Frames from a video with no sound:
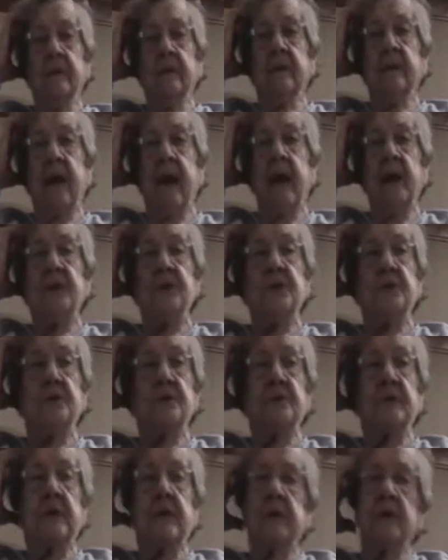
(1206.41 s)
guys
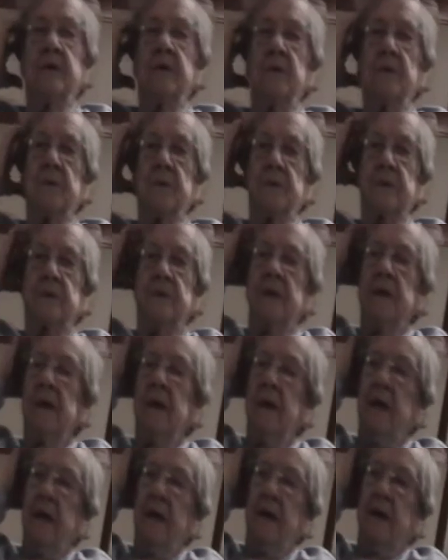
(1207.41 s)
there was
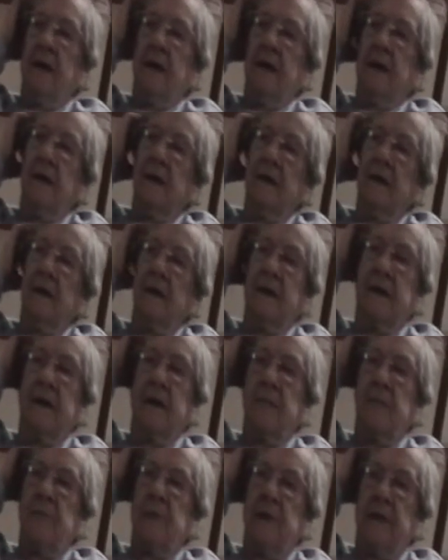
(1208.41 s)
a
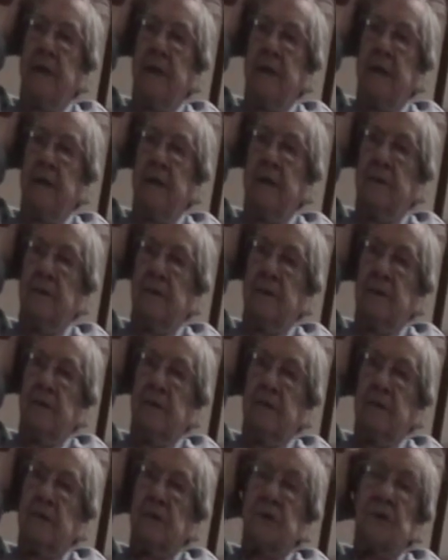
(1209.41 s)
company there that
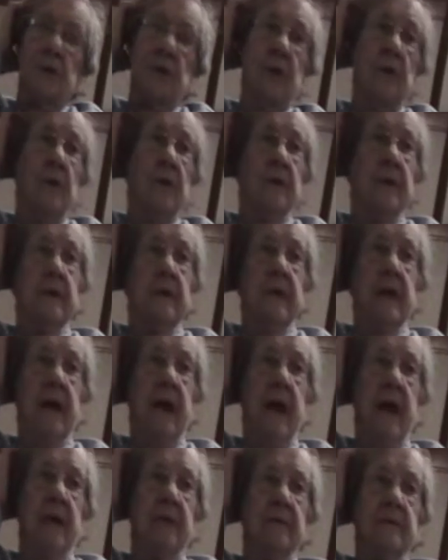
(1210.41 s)
used to go
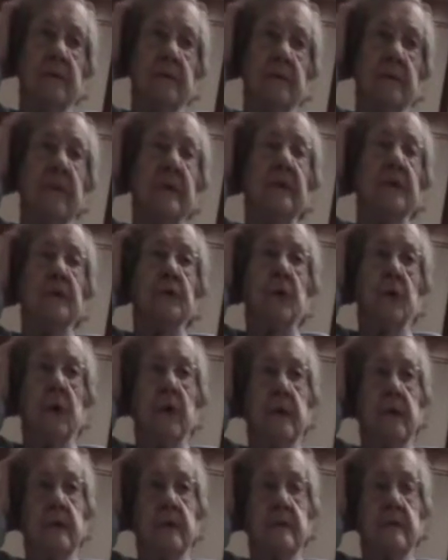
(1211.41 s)
out and clean
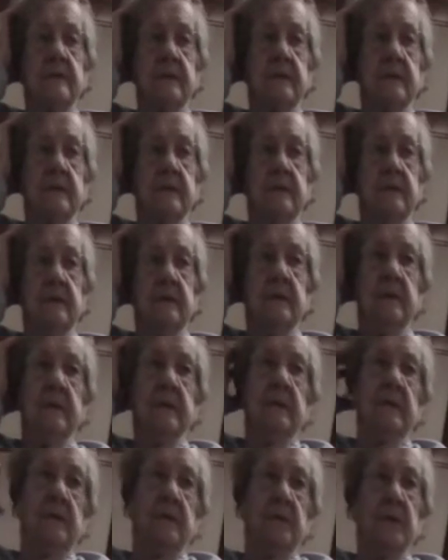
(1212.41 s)
toilets.
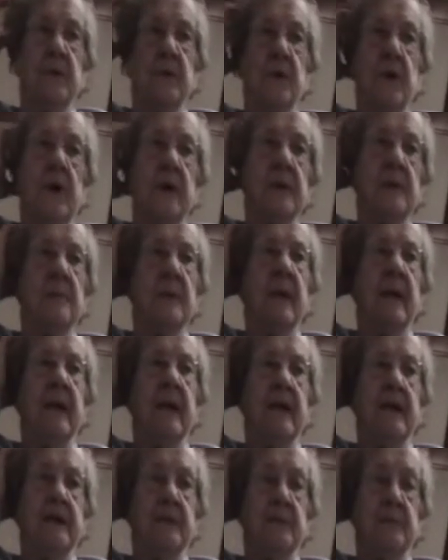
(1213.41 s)
We called them honey
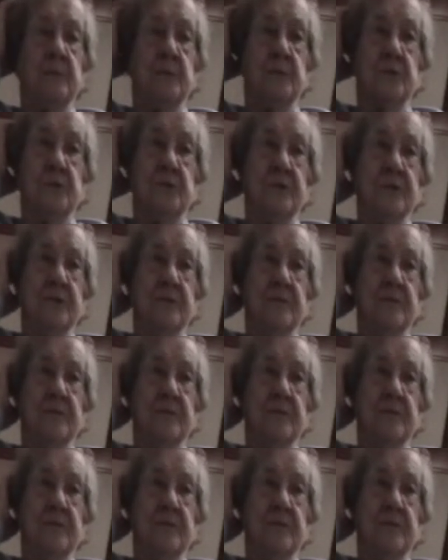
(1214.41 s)
dippers.